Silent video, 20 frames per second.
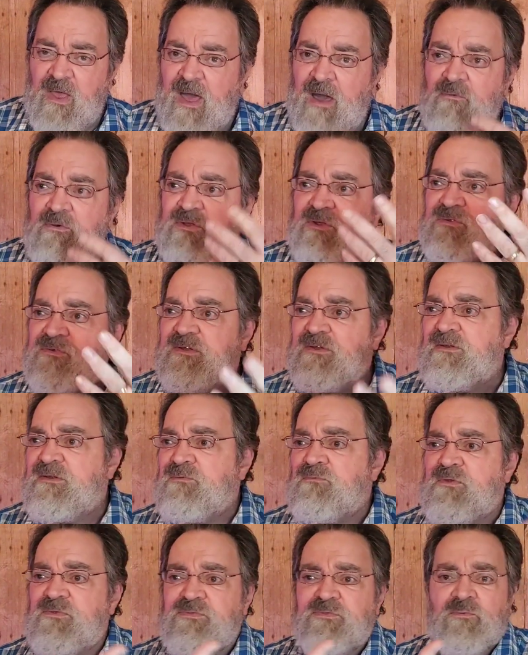How are you
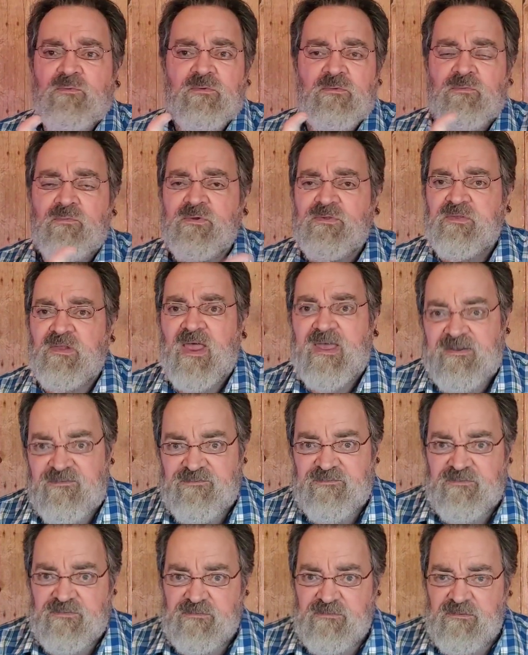dealing with
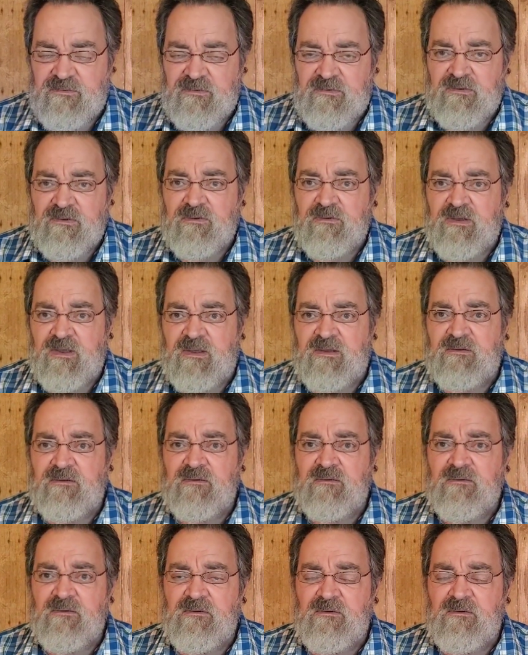life, okay?